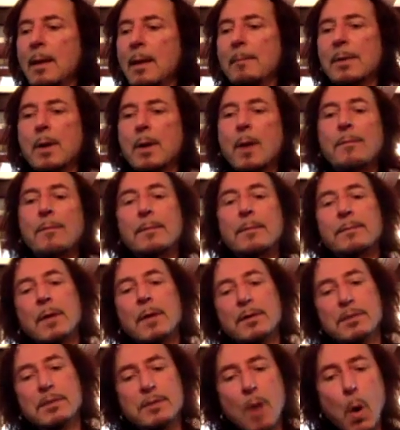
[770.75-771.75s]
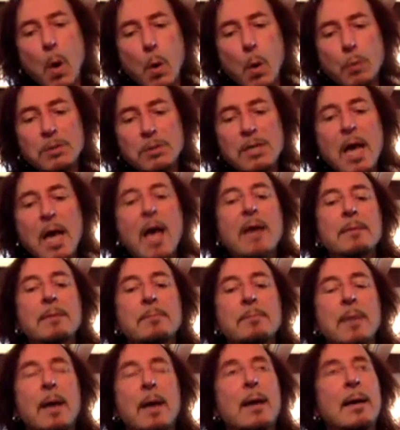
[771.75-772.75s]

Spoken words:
But the whole time,